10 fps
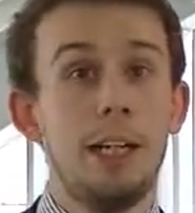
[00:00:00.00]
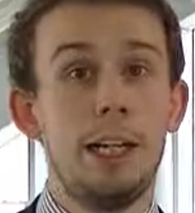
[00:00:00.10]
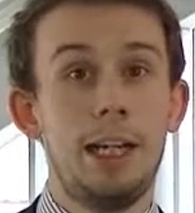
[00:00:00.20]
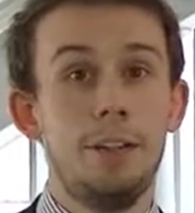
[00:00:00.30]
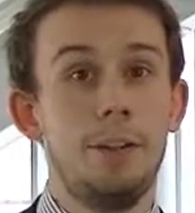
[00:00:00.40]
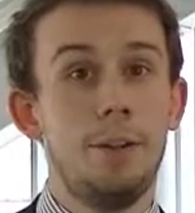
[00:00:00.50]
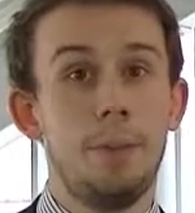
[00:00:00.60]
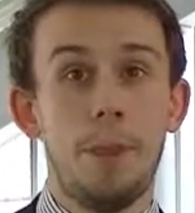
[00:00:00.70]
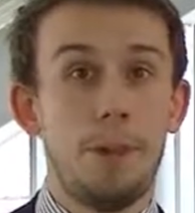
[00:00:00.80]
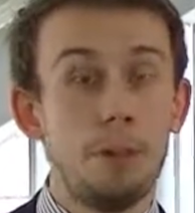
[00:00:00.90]
And
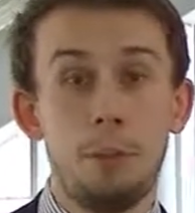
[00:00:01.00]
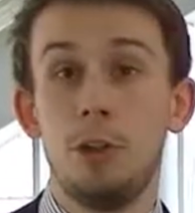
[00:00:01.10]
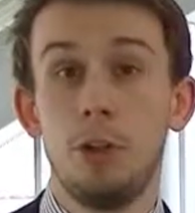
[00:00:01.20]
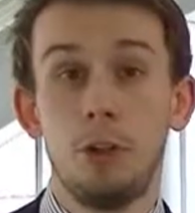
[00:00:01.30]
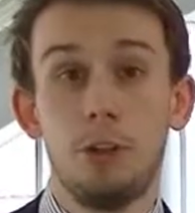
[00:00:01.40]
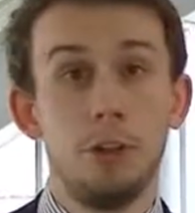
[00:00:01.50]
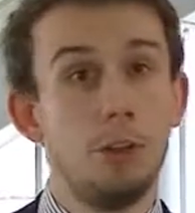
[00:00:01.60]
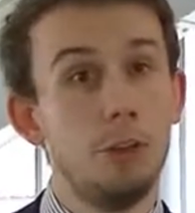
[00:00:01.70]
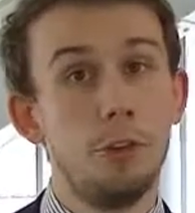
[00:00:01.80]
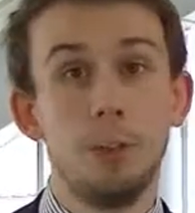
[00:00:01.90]
that's because
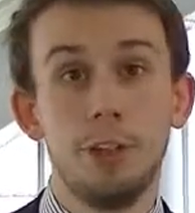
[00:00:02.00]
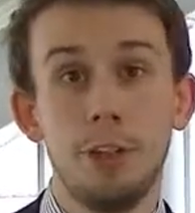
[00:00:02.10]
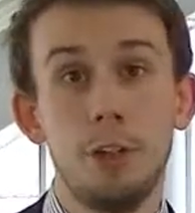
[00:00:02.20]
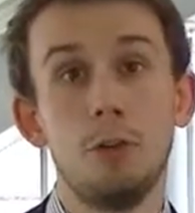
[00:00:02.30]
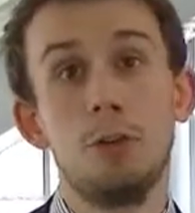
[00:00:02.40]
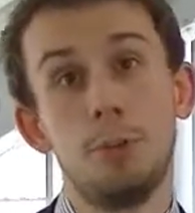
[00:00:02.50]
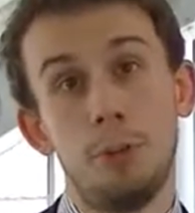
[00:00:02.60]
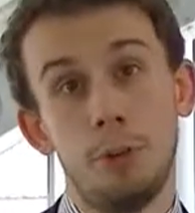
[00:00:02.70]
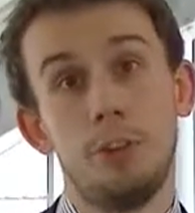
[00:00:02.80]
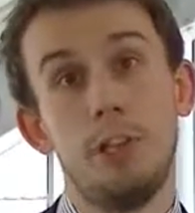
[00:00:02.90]
not just myself,
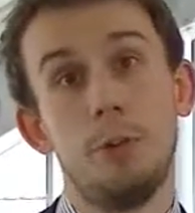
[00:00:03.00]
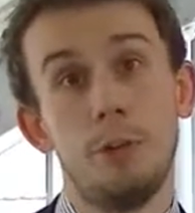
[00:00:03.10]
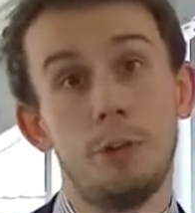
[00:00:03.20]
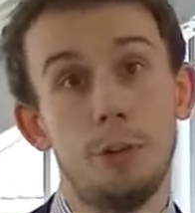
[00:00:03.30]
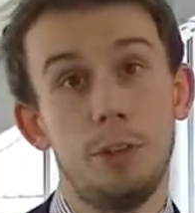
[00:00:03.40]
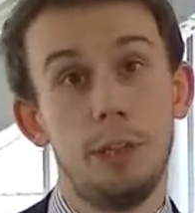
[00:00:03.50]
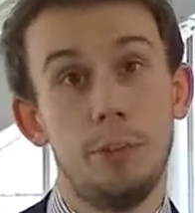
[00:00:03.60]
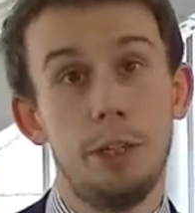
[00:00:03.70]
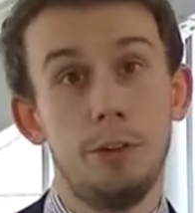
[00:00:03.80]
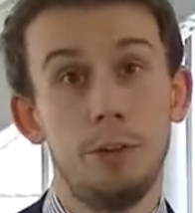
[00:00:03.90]
but the senior management team
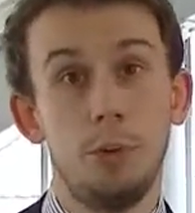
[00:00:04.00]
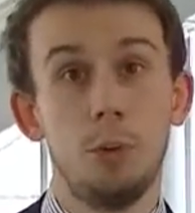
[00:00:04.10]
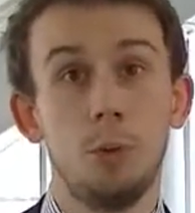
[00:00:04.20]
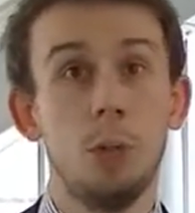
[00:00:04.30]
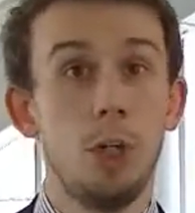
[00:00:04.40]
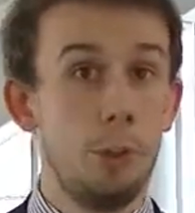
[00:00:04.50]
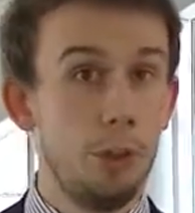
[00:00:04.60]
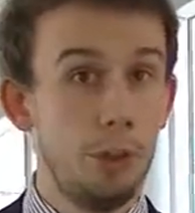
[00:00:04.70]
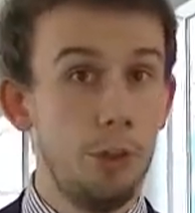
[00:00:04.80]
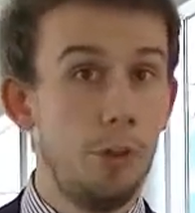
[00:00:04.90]
here at school were
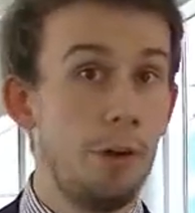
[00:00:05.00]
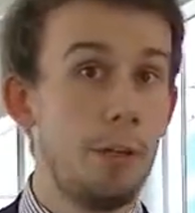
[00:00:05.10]
so very